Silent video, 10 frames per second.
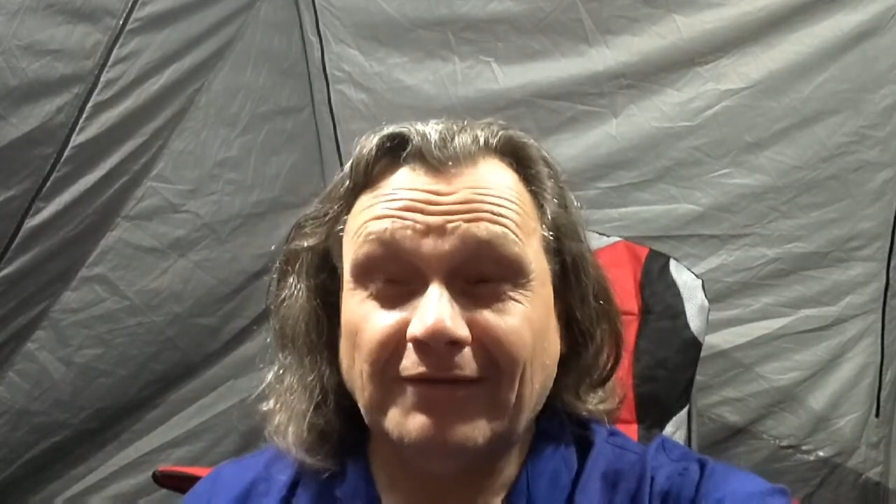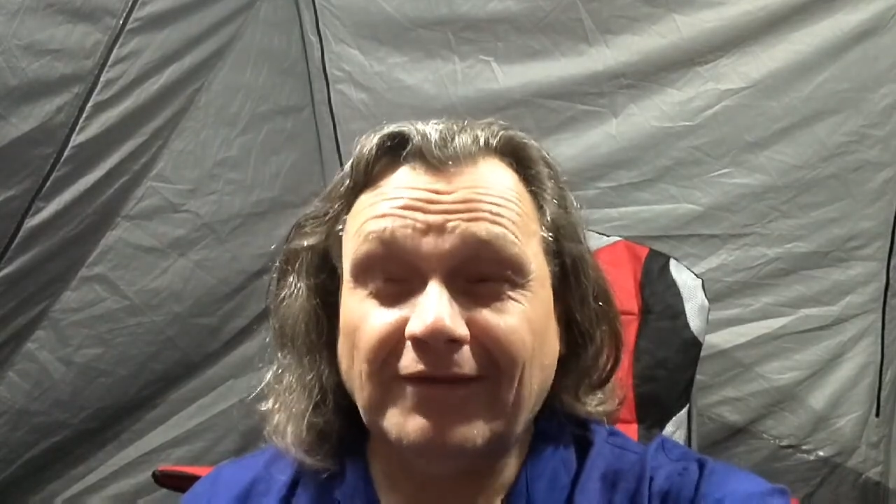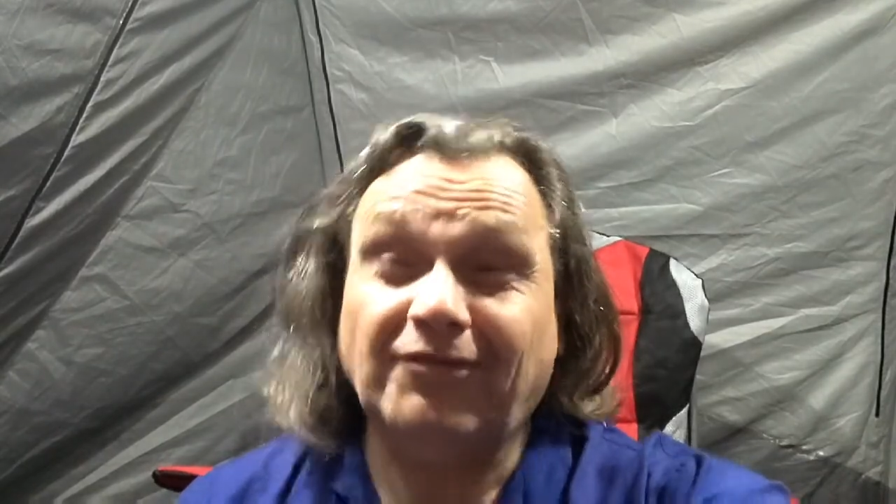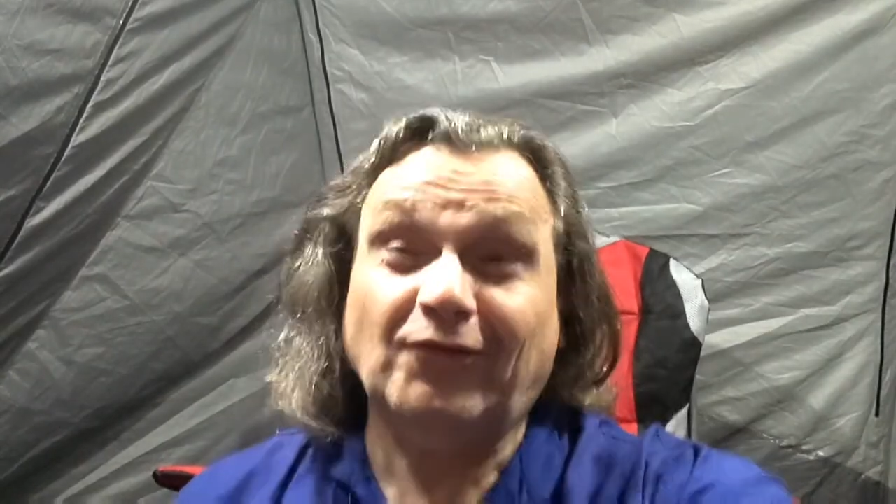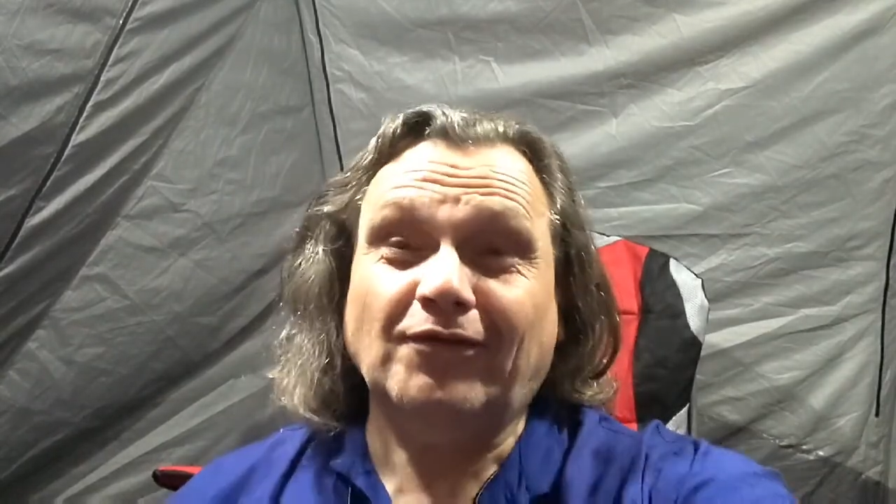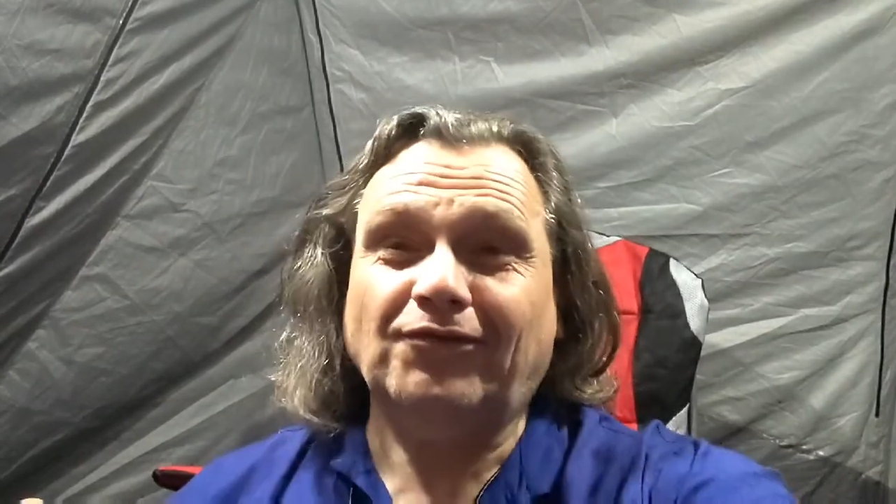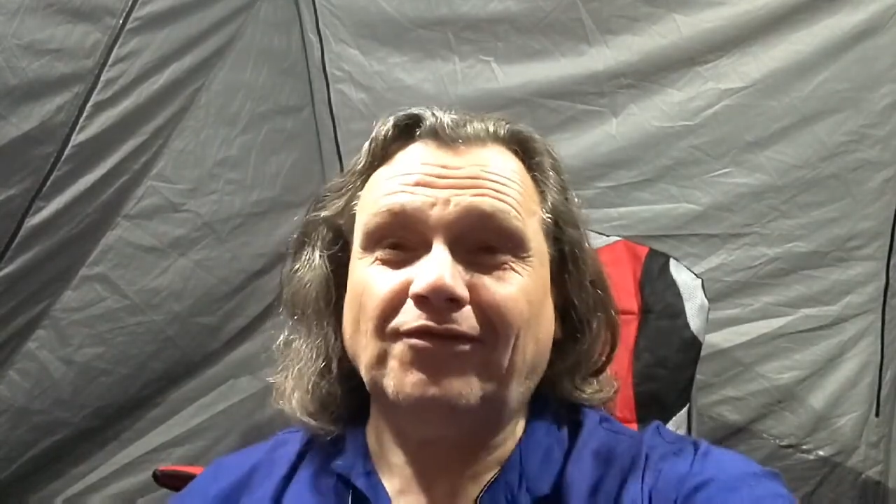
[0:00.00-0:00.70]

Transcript: that's a good